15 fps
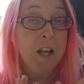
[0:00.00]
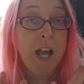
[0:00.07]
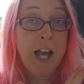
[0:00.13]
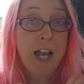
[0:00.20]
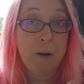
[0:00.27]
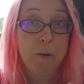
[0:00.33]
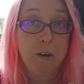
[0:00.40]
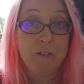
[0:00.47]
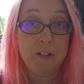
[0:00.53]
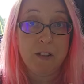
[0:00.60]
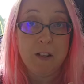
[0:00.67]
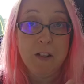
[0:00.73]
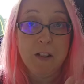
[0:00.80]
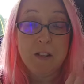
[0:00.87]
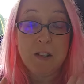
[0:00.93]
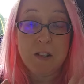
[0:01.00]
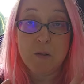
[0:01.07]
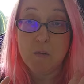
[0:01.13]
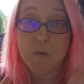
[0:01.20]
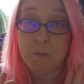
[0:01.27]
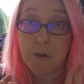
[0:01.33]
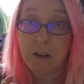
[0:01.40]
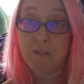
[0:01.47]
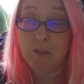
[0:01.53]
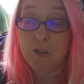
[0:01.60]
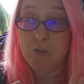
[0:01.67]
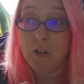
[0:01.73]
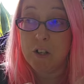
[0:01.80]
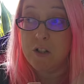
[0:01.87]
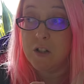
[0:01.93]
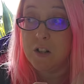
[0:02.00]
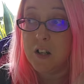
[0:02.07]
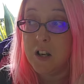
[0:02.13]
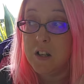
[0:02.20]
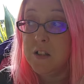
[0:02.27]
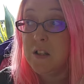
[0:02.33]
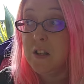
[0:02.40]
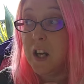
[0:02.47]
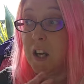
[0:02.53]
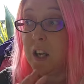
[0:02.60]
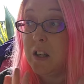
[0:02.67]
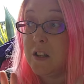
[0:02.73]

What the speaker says: However, this was my frustration yesterday,